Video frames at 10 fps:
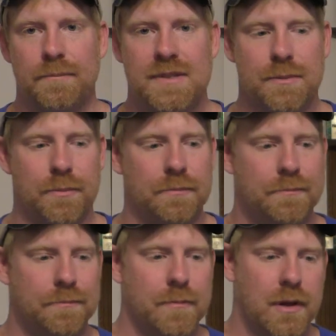some
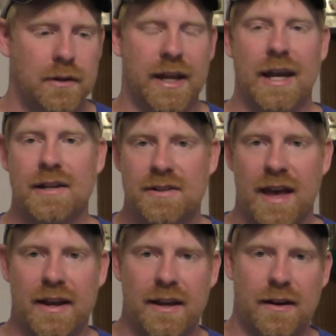leakage
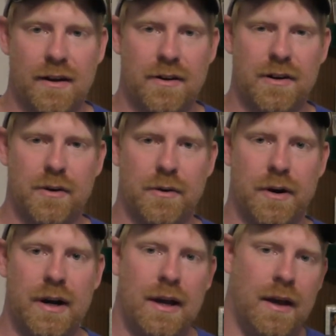that can occur,
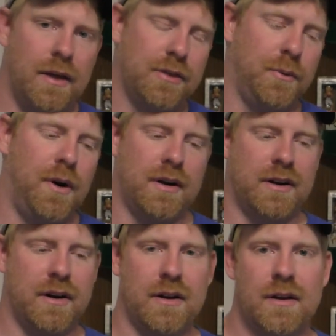or the
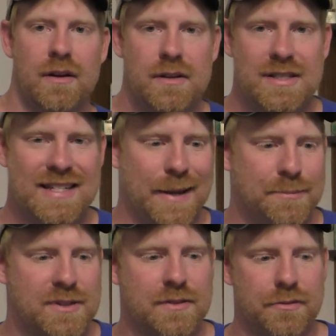water
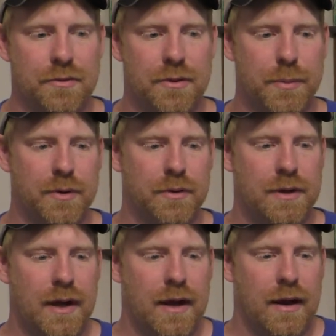seeps through the boot.
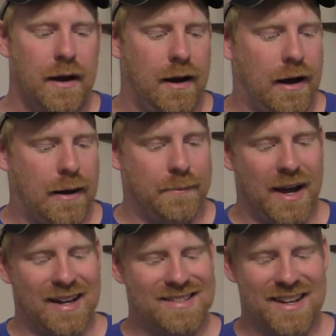
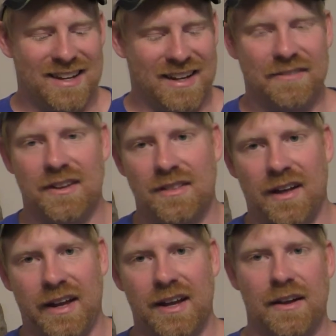I'd say even
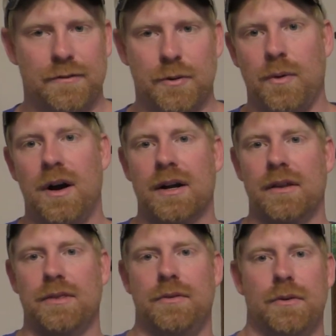like if you're
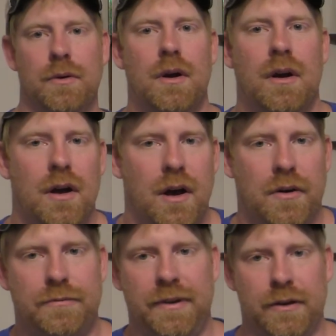walking through a
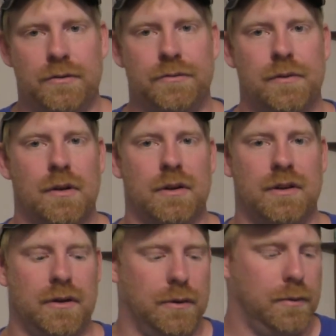field full of
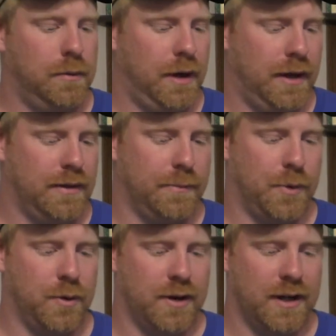dew in the
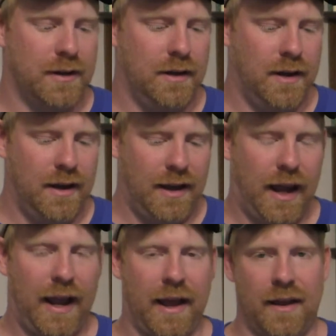morning
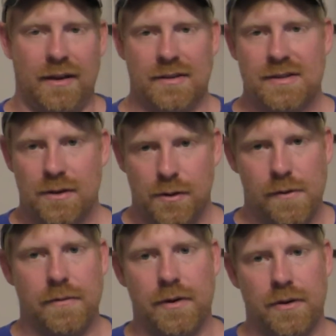and it's
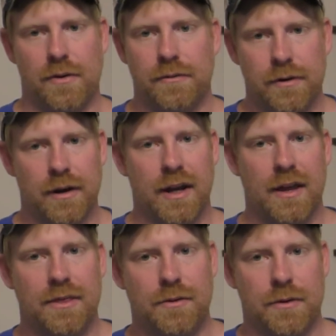over and over
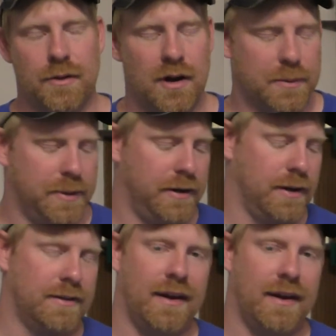again through a long period of